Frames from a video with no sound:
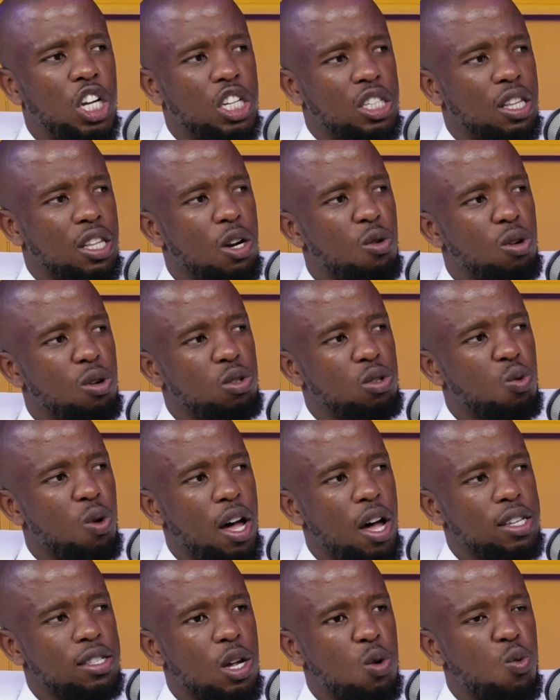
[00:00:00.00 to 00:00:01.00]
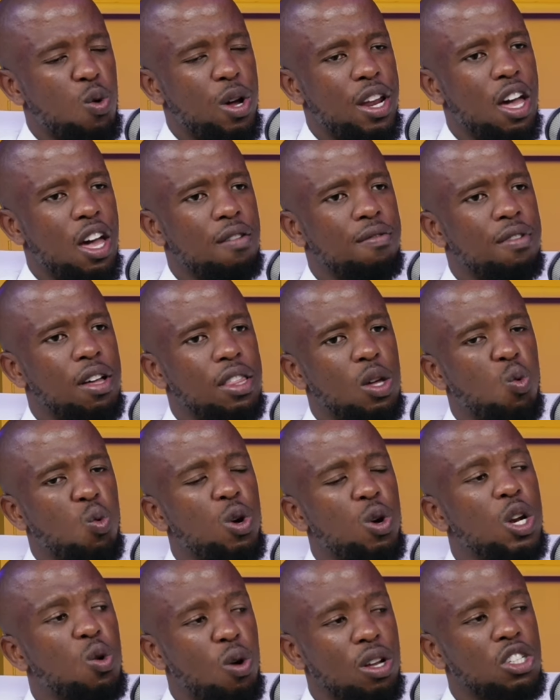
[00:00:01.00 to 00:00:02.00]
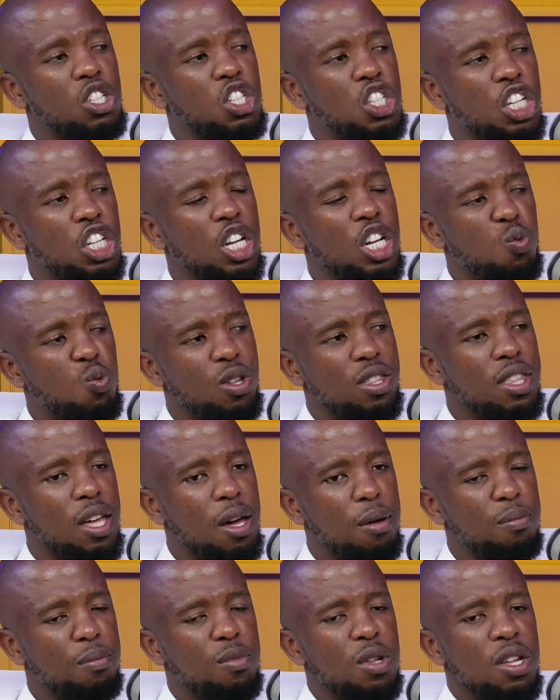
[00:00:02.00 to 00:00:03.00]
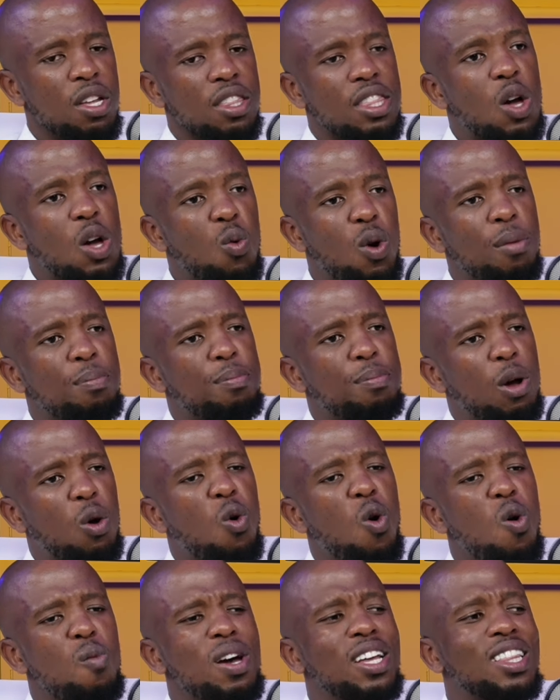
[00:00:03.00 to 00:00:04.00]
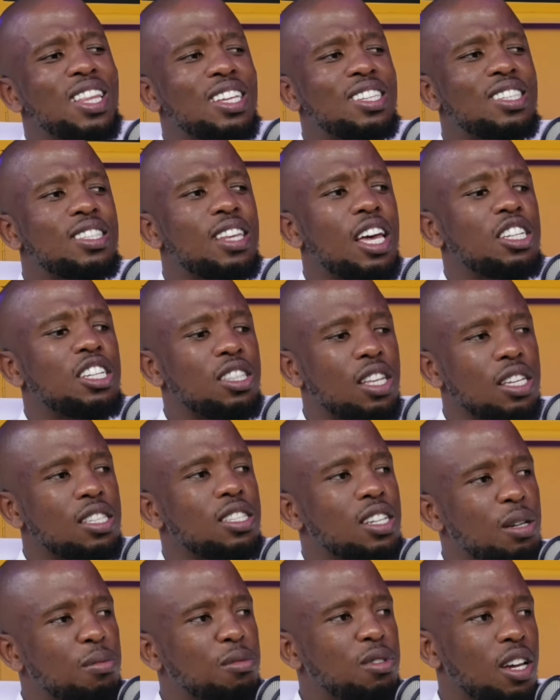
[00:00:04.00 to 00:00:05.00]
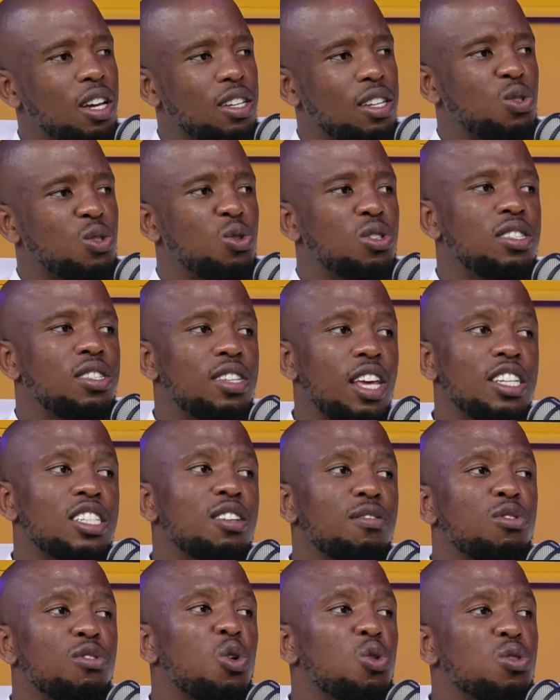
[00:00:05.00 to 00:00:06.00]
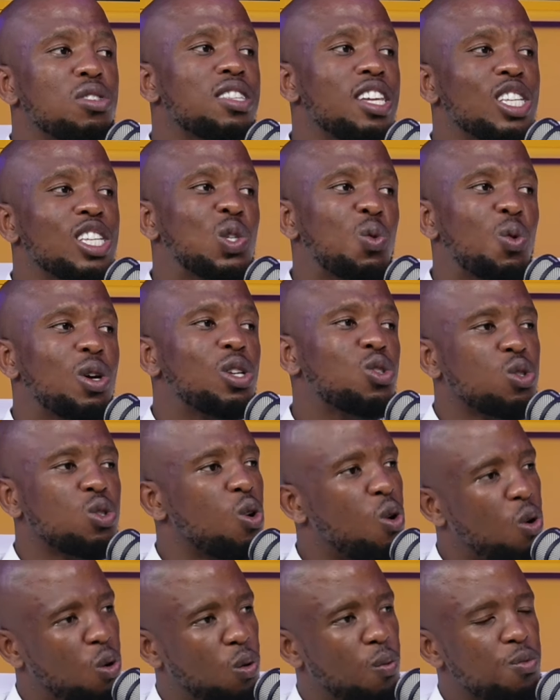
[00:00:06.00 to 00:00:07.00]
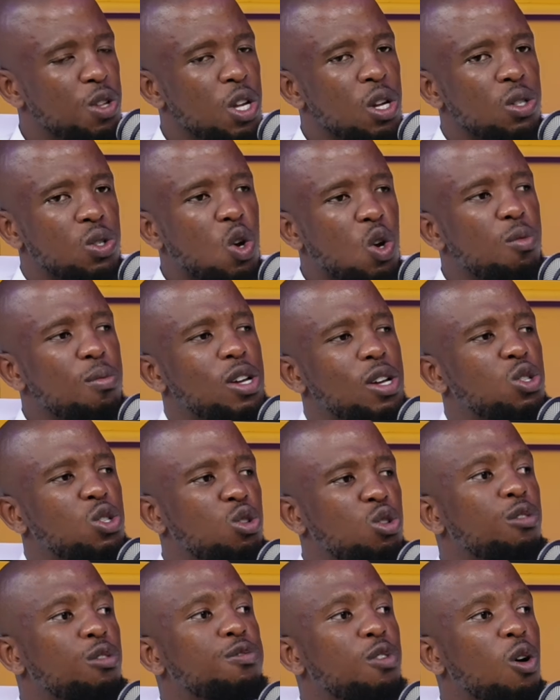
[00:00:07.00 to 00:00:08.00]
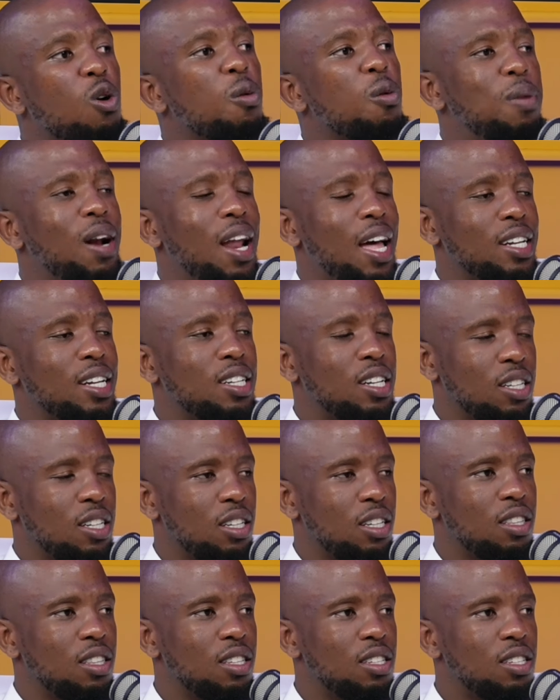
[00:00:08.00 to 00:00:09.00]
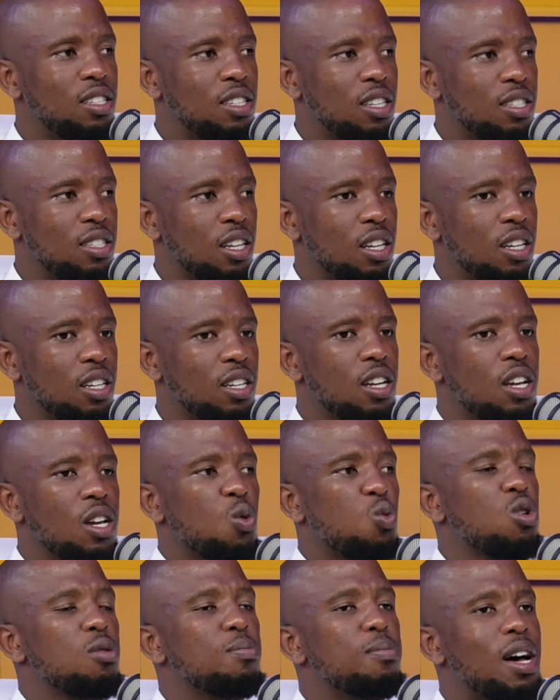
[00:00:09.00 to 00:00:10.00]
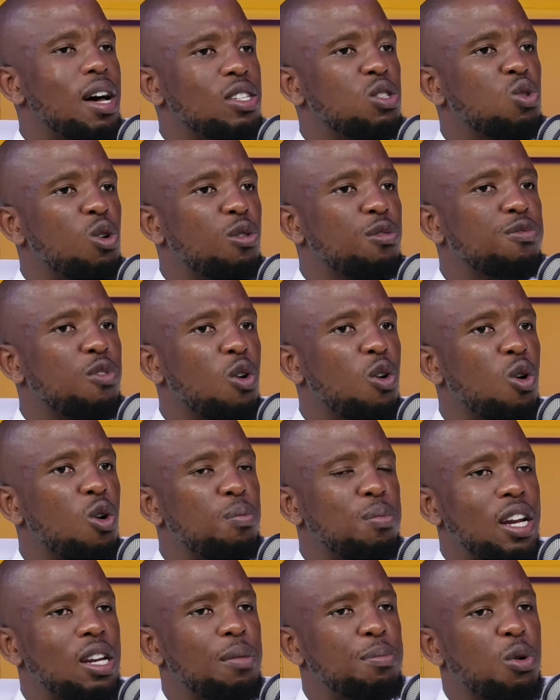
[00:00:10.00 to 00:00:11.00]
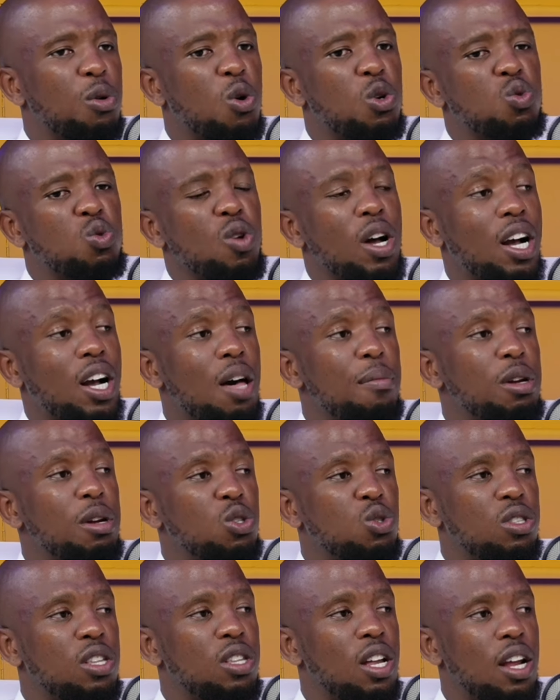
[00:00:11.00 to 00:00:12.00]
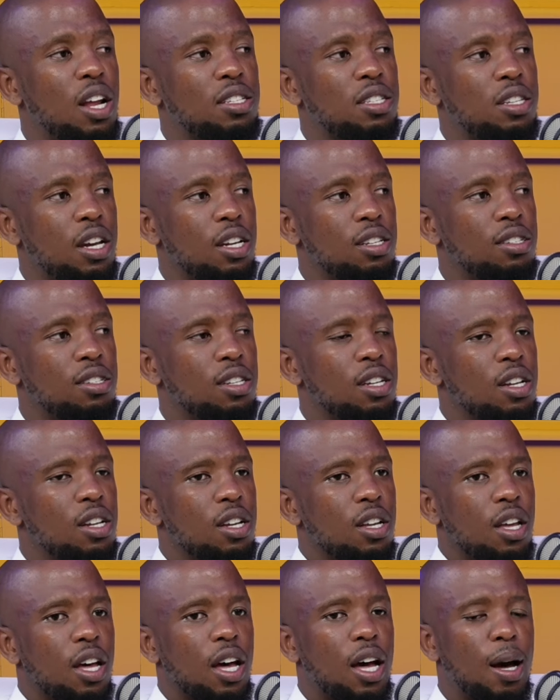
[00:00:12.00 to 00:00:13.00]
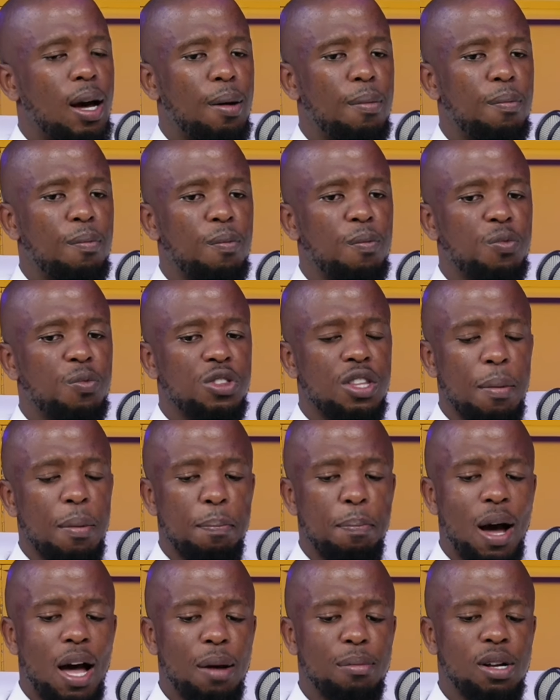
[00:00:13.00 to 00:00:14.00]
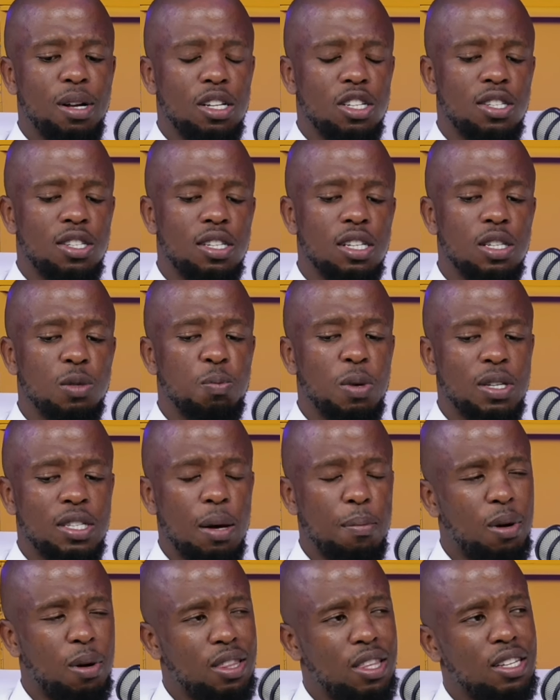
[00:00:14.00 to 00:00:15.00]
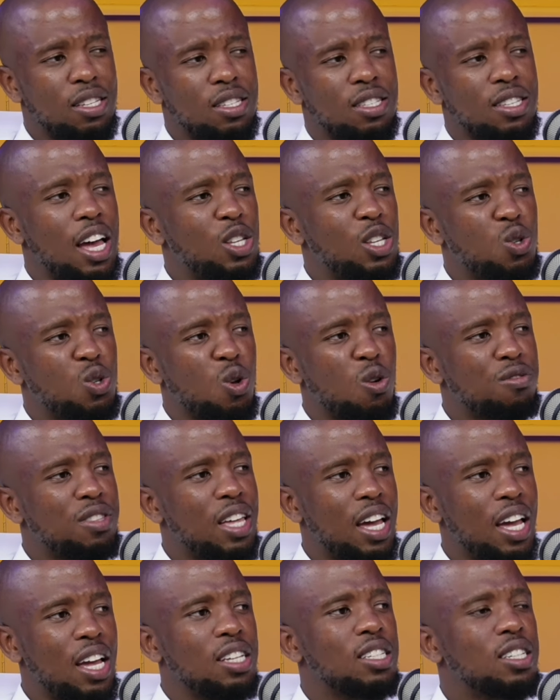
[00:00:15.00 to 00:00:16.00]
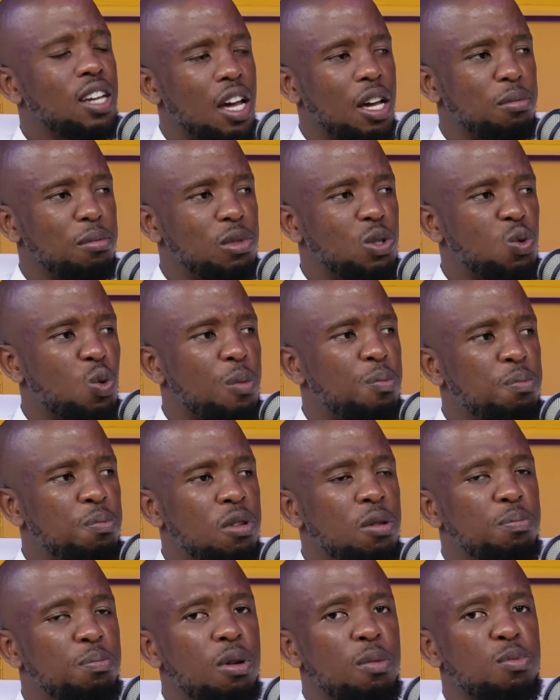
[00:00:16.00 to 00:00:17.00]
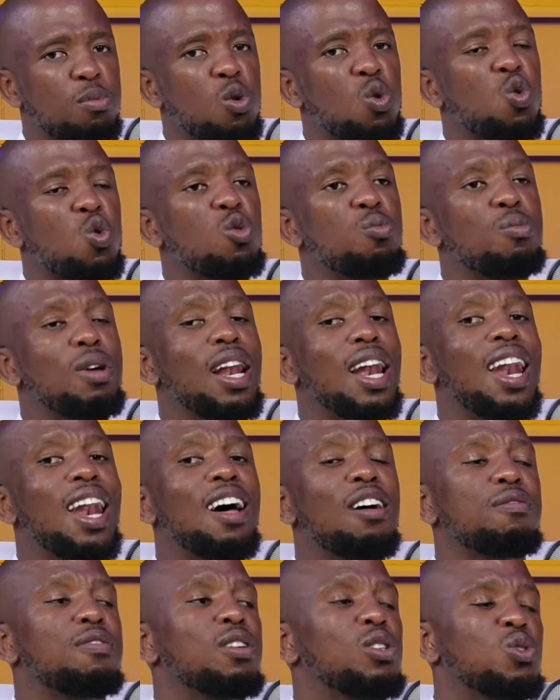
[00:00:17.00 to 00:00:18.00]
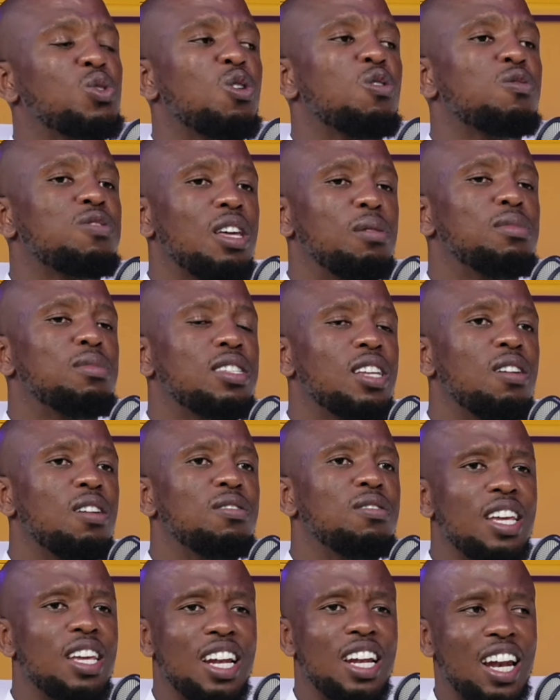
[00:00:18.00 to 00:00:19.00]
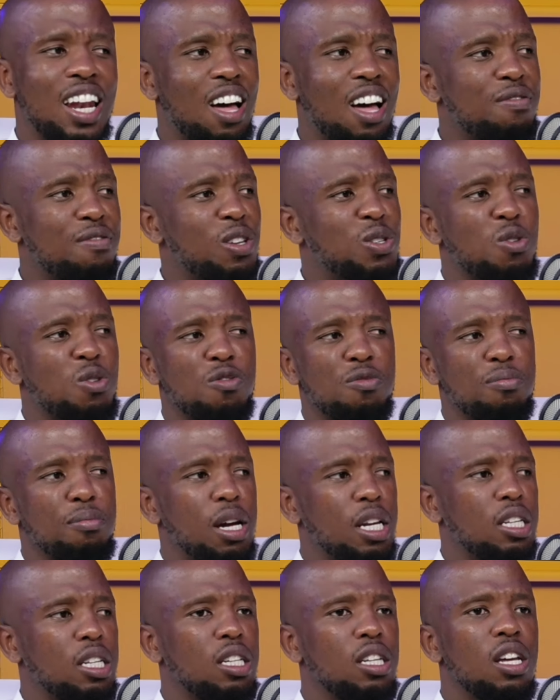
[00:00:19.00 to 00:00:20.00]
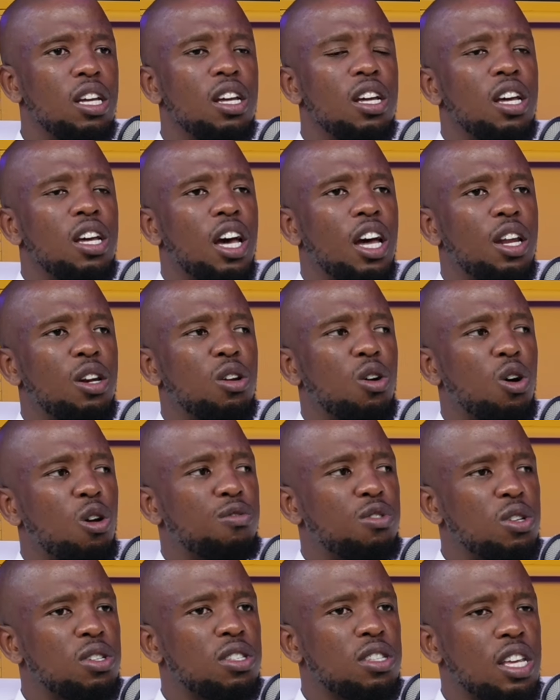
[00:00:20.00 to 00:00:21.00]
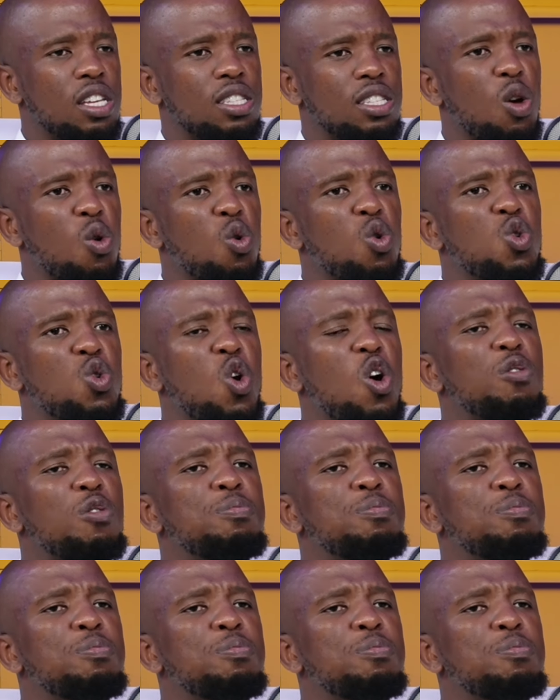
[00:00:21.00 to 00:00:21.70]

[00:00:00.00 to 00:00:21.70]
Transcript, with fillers: that was wise, that whenever the word was shared with them, they went back home and they searched the scriptures That's to search right. if those things were so. So we must not follow blindly in this mm. season. We must not follow blindly because we are coming into the last days. Um, the Bible speaks about the signs of the end times, where mm. pe people will be lovers of themselves and oh, lovers of money and all of those things. They will not